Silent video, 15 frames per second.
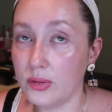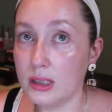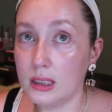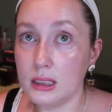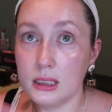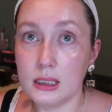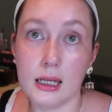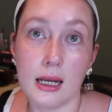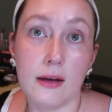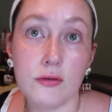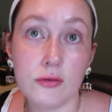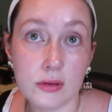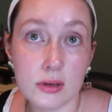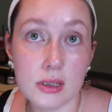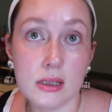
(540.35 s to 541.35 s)
put it in
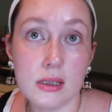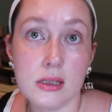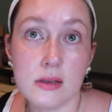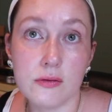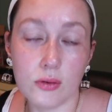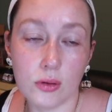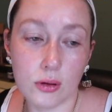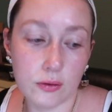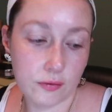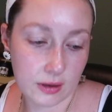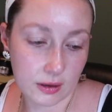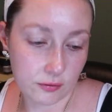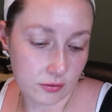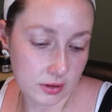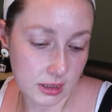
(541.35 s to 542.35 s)
every Sephora
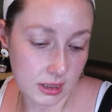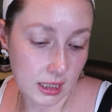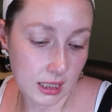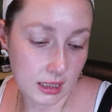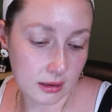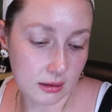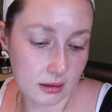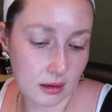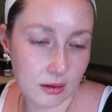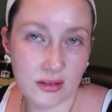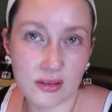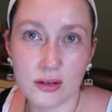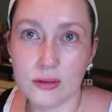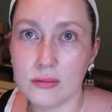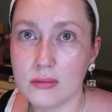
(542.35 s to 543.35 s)
favorites kit
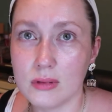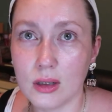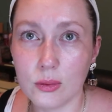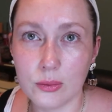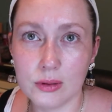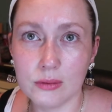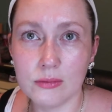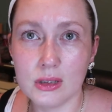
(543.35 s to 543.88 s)
although no one